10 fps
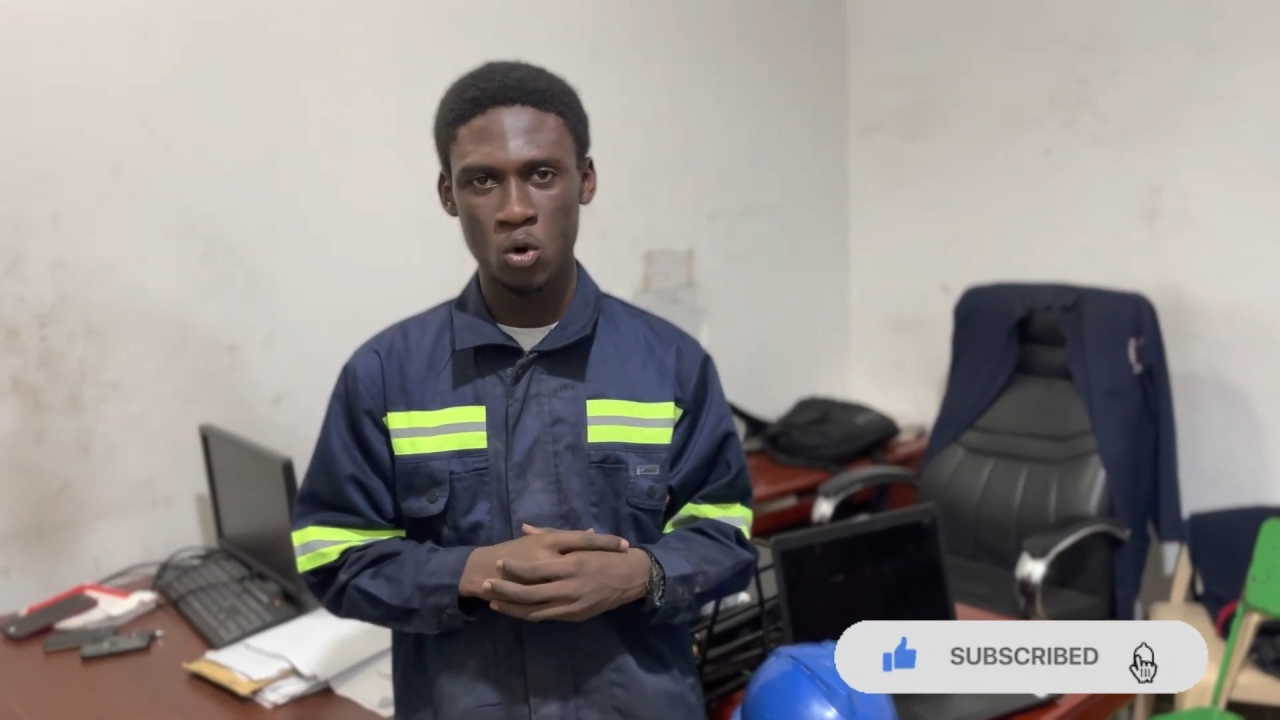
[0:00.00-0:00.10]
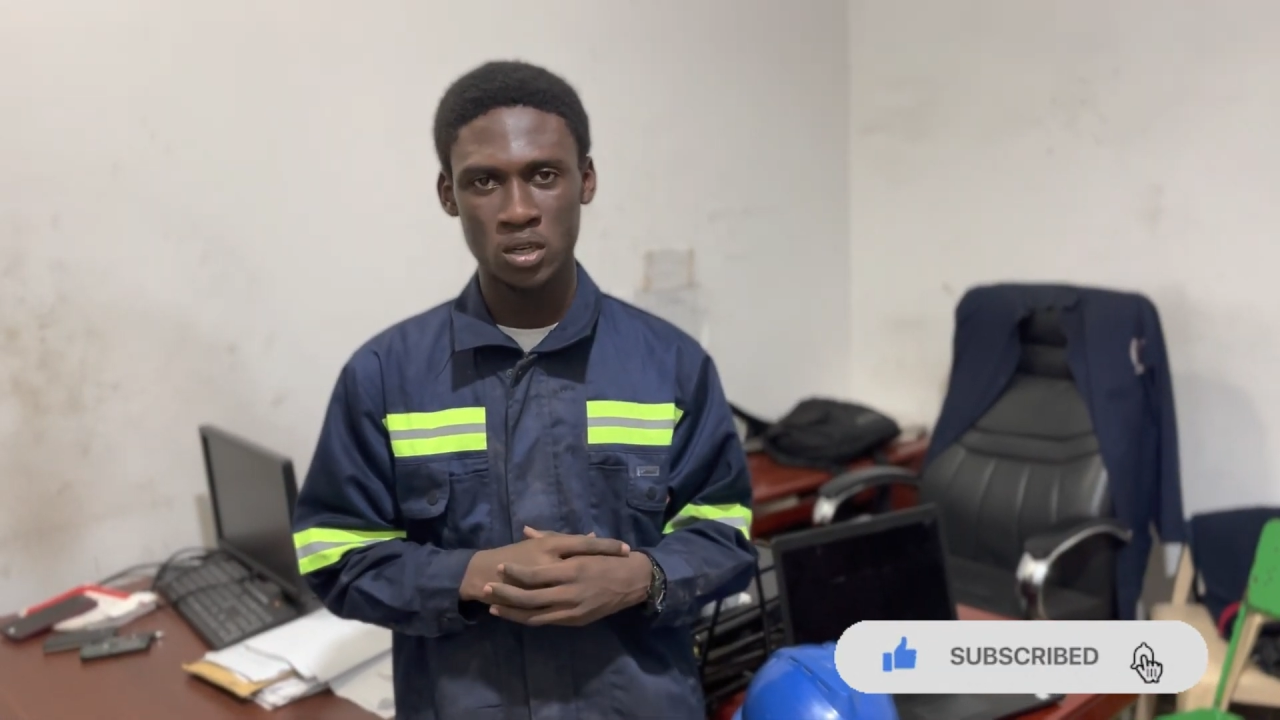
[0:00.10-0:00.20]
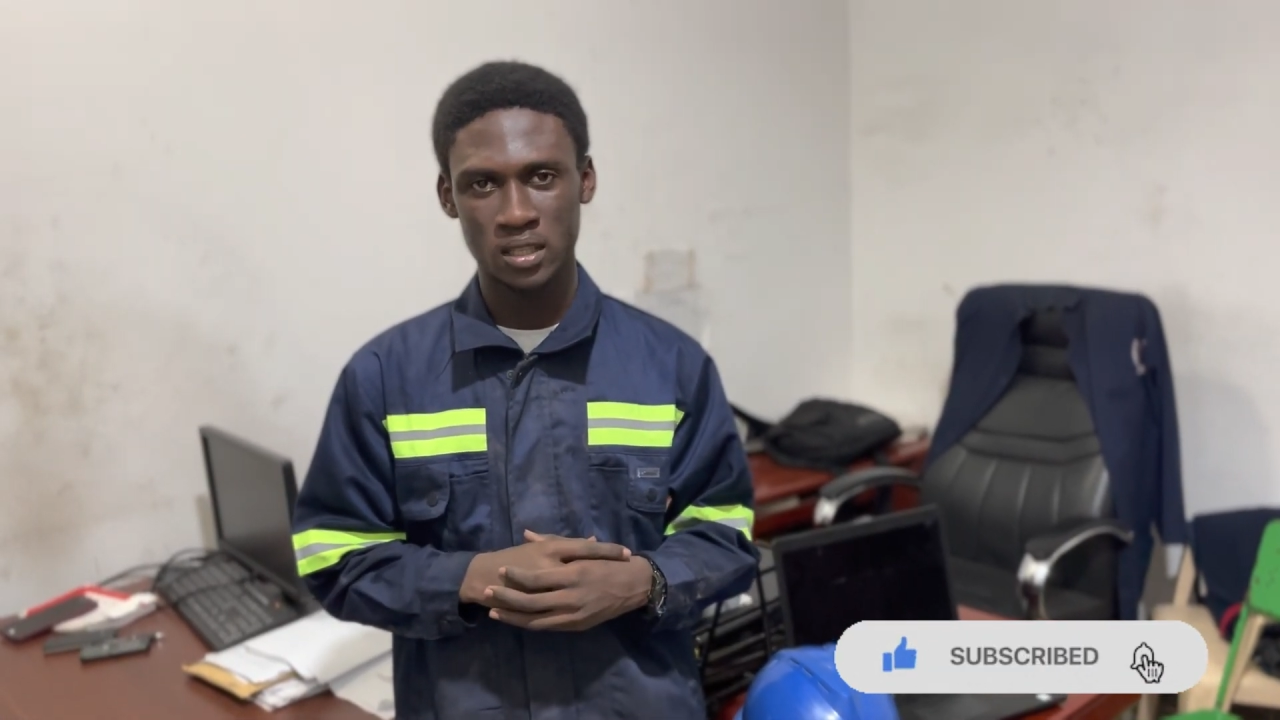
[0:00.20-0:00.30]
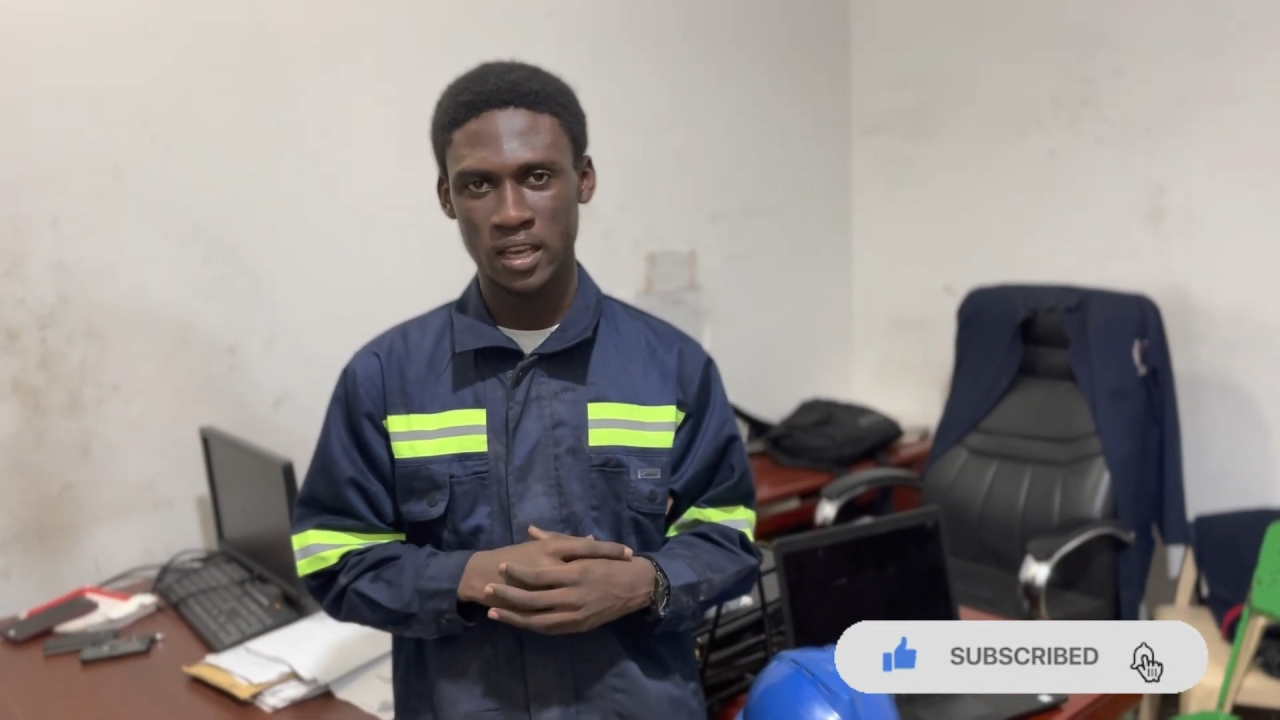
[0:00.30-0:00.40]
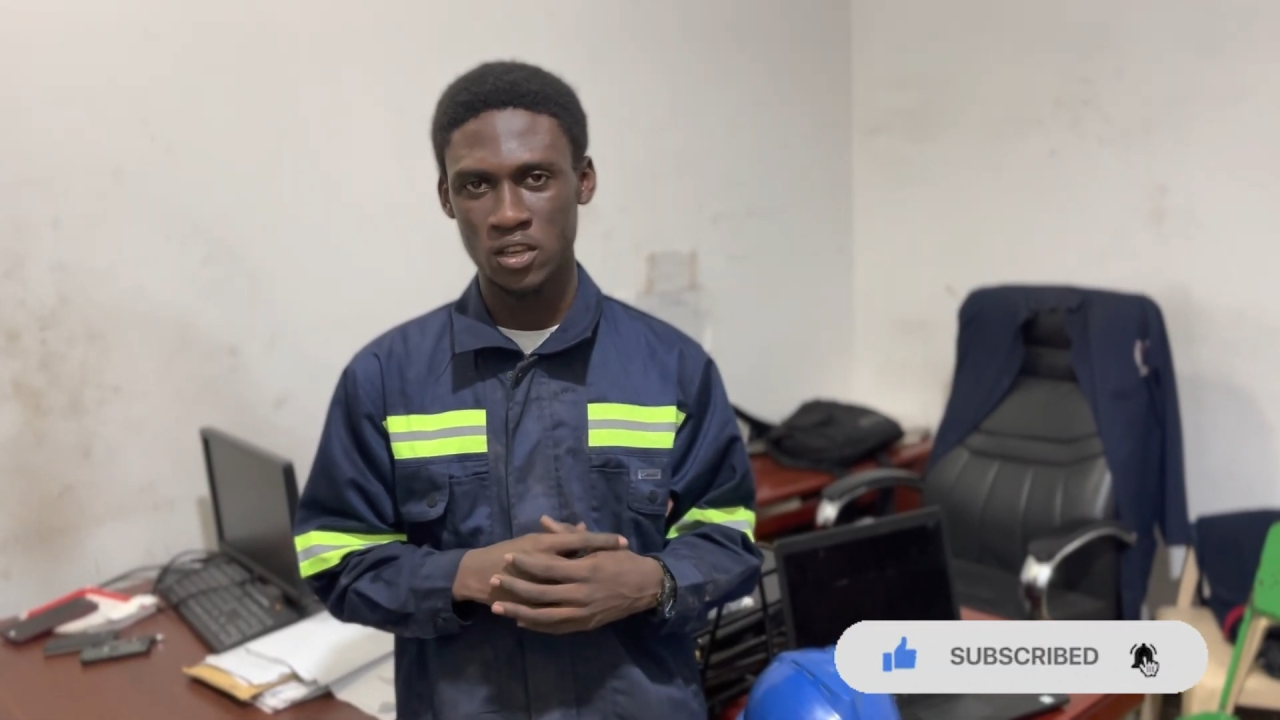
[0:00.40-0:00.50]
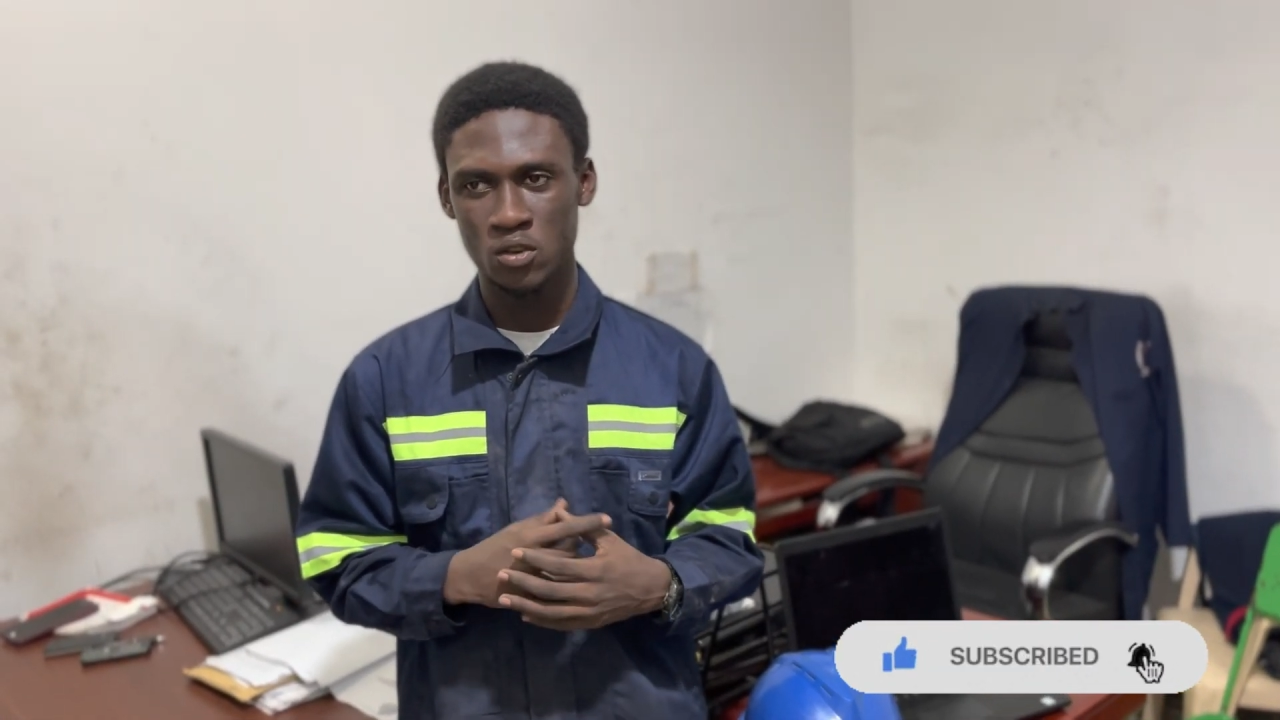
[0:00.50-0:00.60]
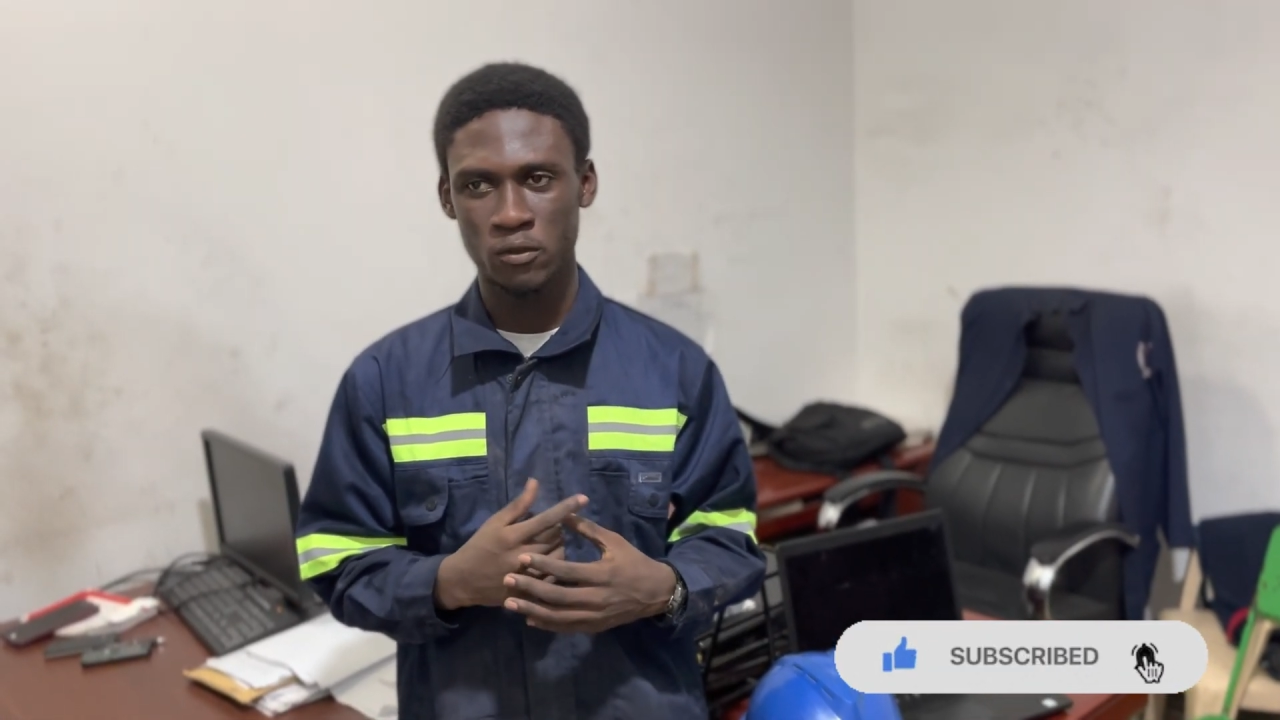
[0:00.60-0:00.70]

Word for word: old thank